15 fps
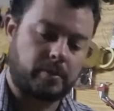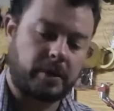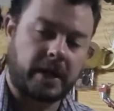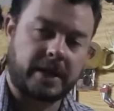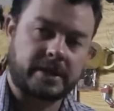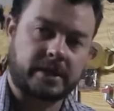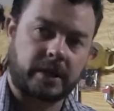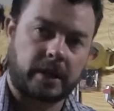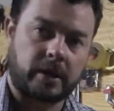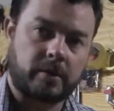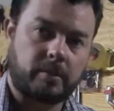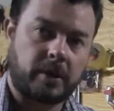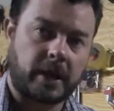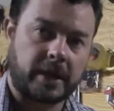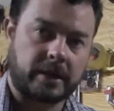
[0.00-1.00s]
plastic
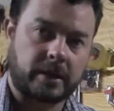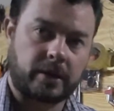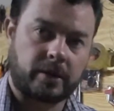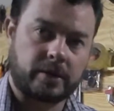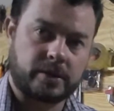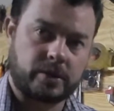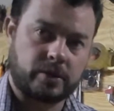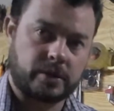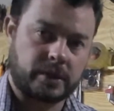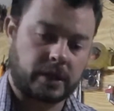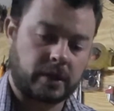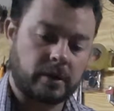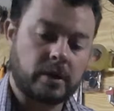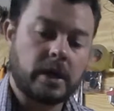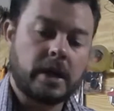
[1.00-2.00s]
plate that I was
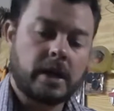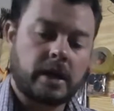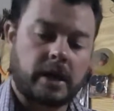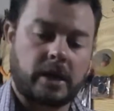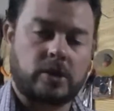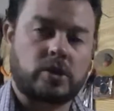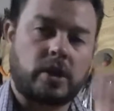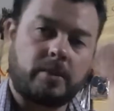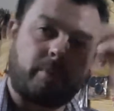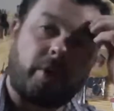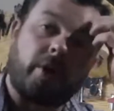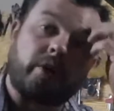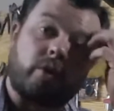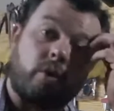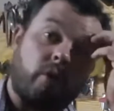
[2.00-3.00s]
using actually
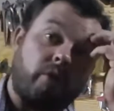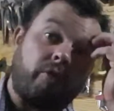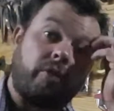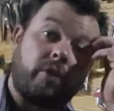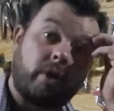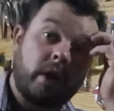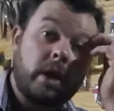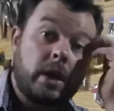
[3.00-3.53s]
broke off.